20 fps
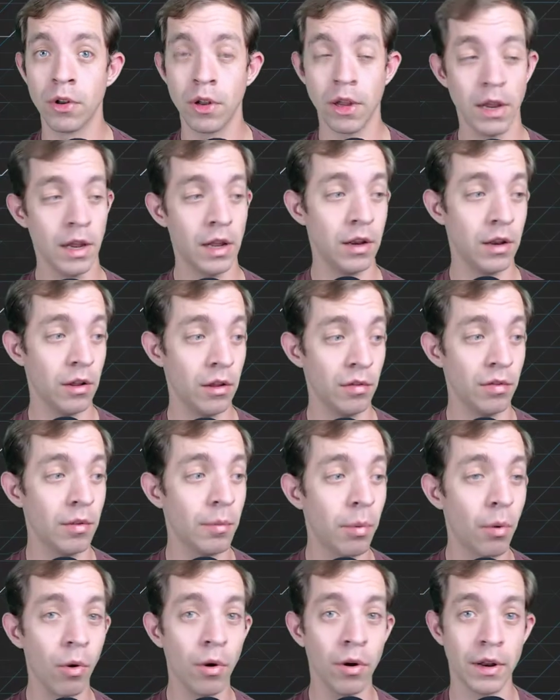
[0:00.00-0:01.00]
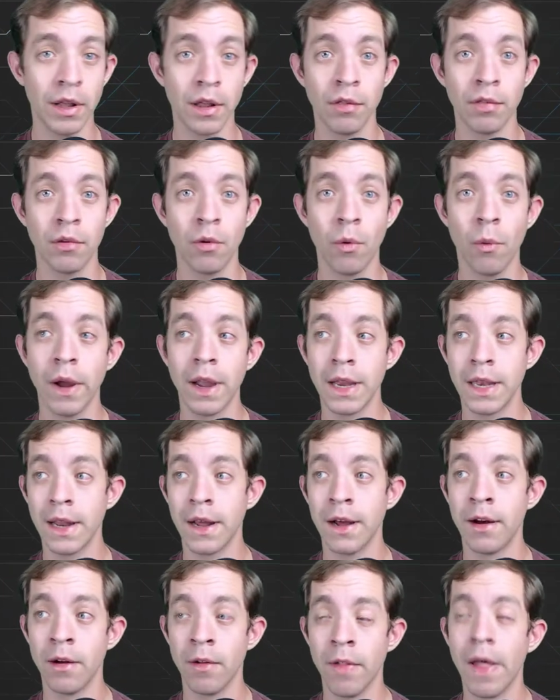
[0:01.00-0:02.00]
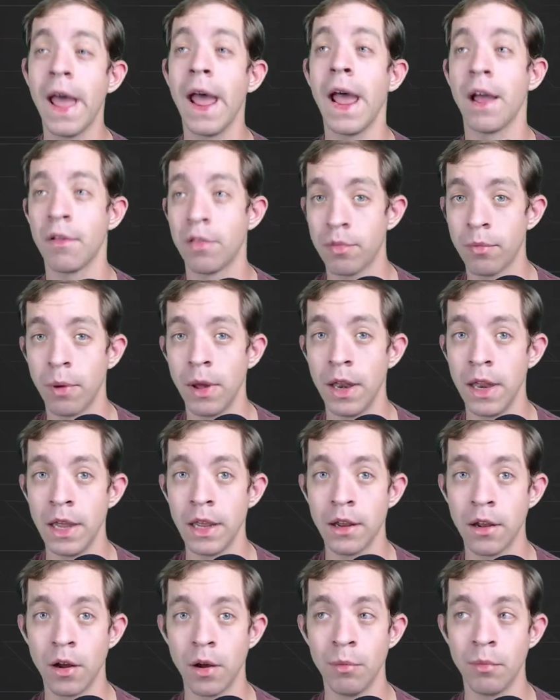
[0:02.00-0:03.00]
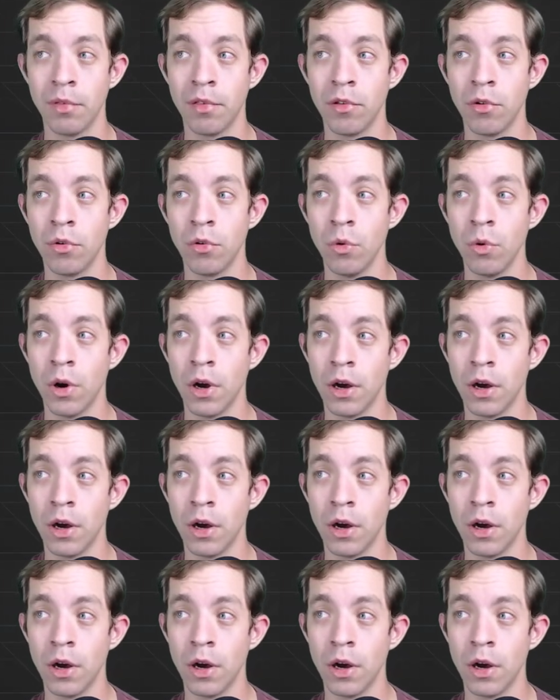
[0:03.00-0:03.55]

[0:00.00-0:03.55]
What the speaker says: and support is quite lax when it comes to